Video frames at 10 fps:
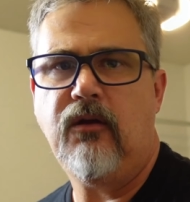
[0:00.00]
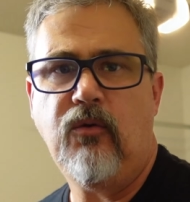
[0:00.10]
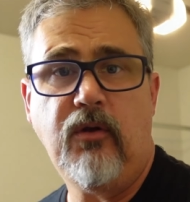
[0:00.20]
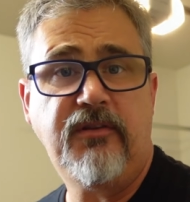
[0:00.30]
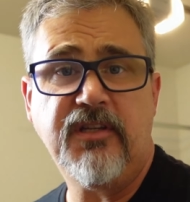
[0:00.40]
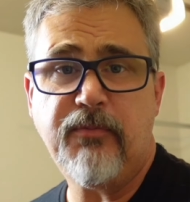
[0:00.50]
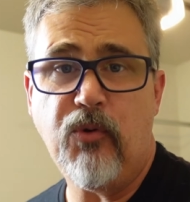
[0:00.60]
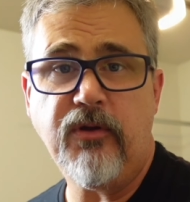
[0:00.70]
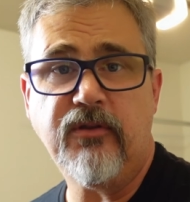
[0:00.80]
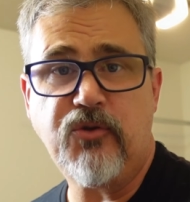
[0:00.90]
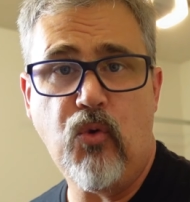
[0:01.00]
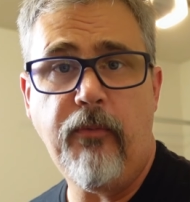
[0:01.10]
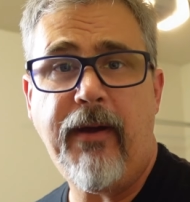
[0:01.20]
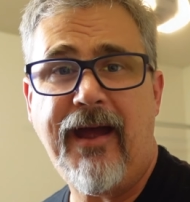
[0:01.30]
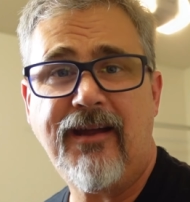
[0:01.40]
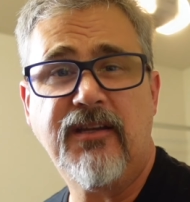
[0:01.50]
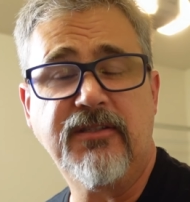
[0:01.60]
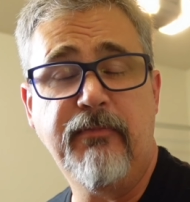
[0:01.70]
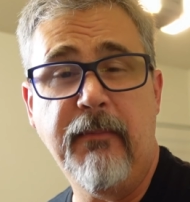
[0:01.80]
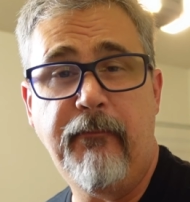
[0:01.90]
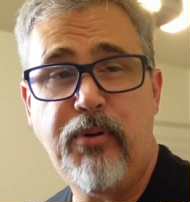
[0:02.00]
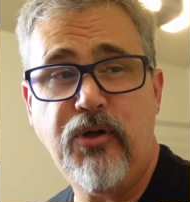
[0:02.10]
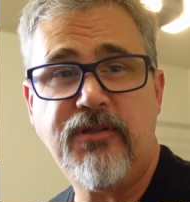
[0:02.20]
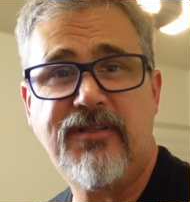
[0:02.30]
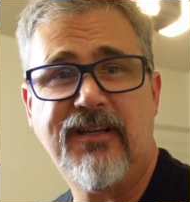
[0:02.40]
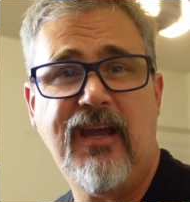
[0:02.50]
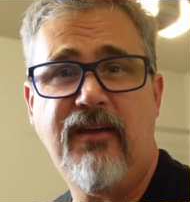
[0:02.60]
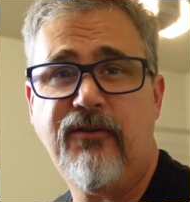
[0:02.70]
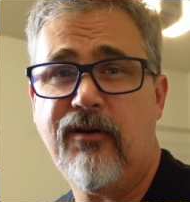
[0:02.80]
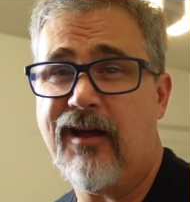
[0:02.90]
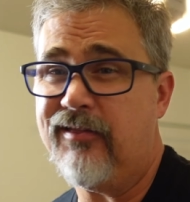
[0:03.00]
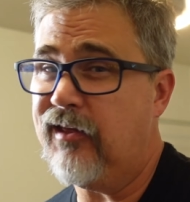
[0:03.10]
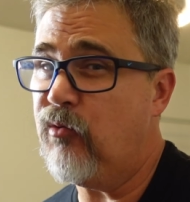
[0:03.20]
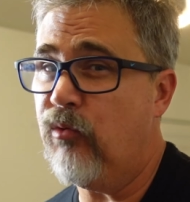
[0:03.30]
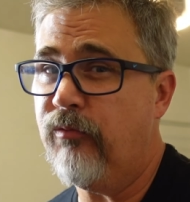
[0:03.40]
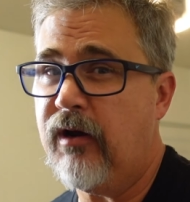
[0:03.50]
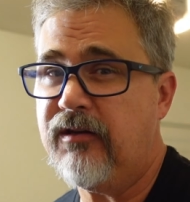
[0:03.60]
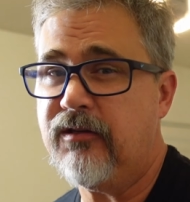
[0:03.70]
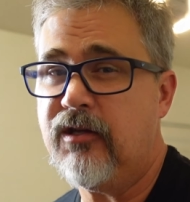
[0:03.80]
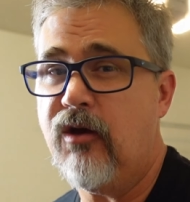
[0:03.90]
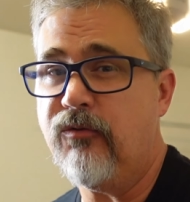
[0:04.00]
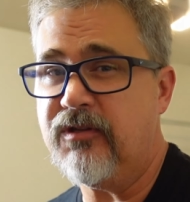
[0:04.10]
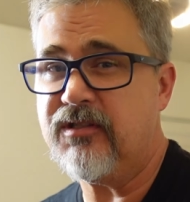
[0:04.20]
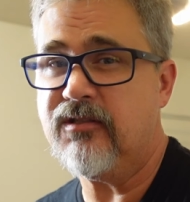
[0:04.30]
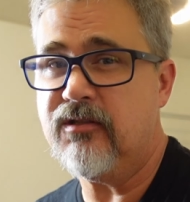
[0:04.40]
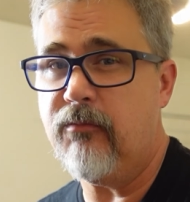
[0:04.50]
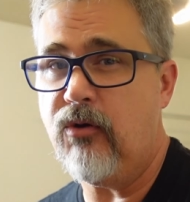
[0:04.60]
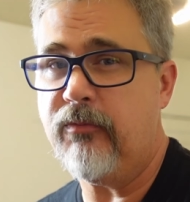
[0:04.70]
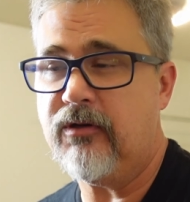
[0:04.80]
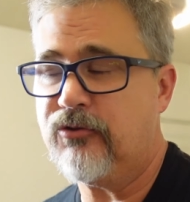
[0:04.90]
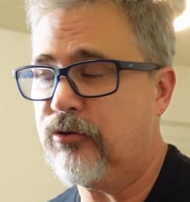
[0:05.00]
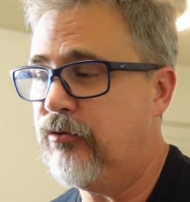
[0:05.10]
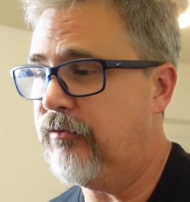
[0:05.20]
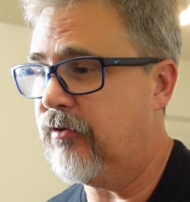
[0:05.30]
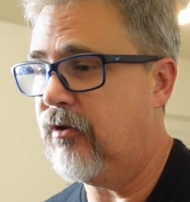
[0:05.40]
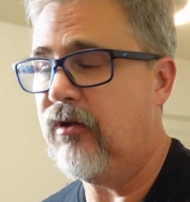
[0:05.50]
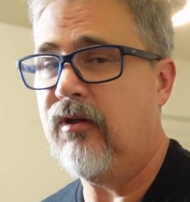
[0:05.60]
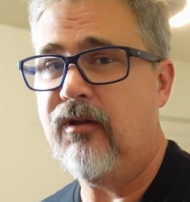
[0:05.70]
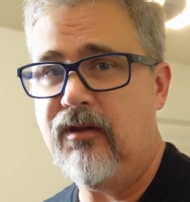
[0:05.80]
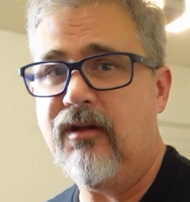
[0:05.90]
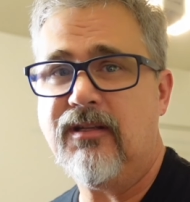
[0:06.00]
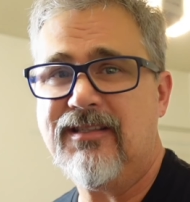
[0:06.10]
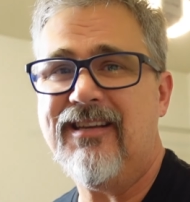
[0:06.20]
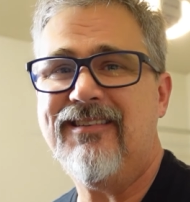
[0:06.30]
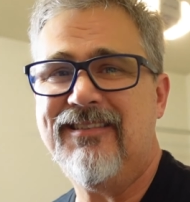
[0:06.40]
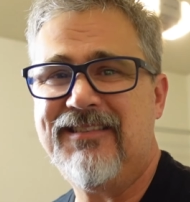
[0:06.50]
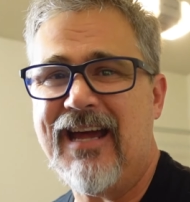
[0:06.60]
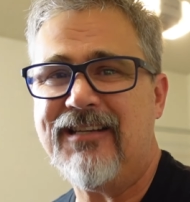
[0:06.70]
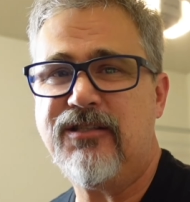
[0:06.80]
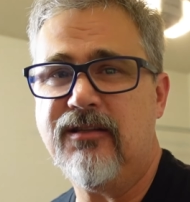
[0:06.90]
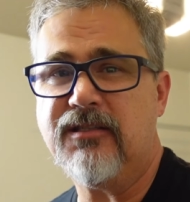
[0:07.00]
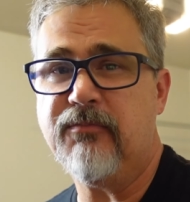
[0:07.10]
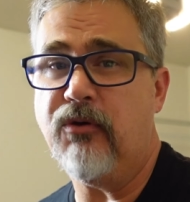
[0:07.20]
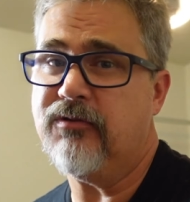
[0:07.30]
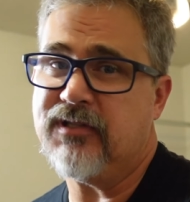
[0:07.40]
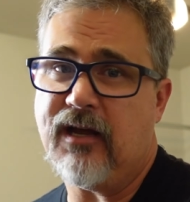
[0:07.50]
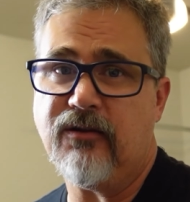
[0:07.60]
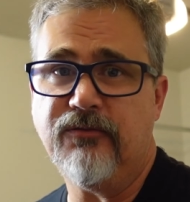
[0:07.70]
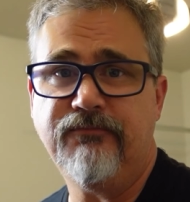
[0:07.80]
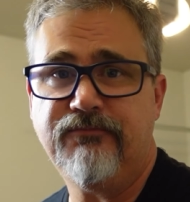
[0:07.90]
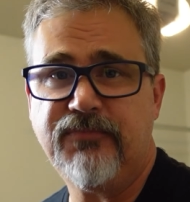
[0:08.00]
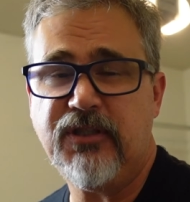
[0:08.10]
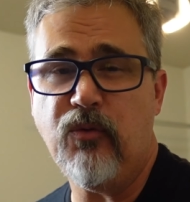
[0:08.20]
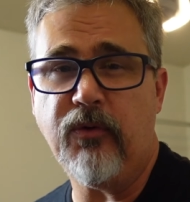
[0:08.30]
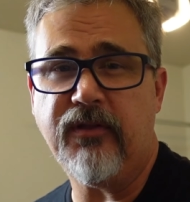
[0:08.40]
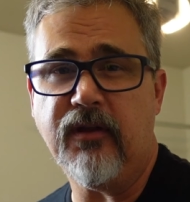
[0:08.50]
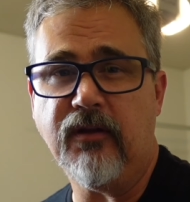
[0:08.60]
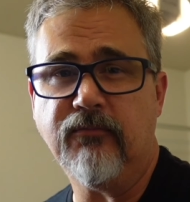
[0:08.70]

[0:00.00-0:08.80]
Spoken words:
Well, at this point, the Tour Pack has been put together. I think we're ready to go. This is the moment of truth. Let's get it attached to this motorcycle, see what we think.